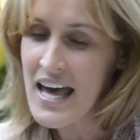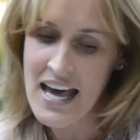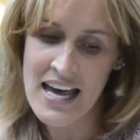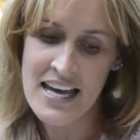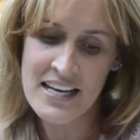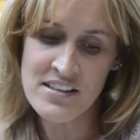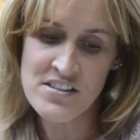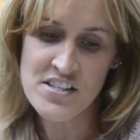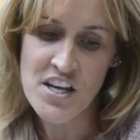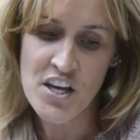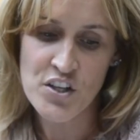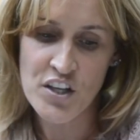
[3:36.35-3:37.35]
and
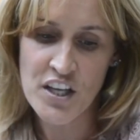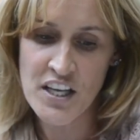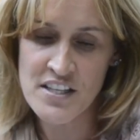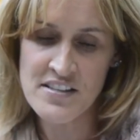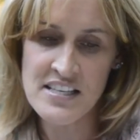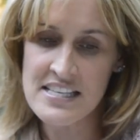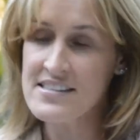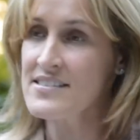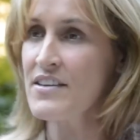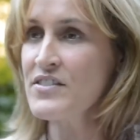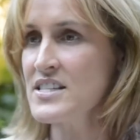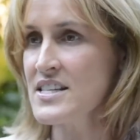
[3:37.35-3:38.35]
he's in his
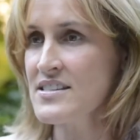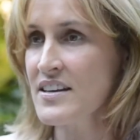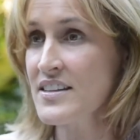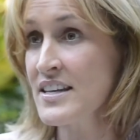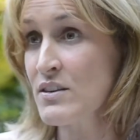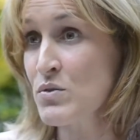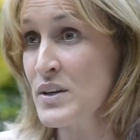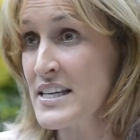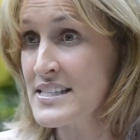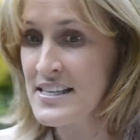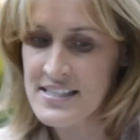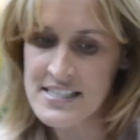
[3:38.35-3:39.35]
70s, I think, or late
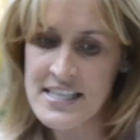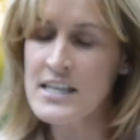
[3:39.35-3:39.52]
60s.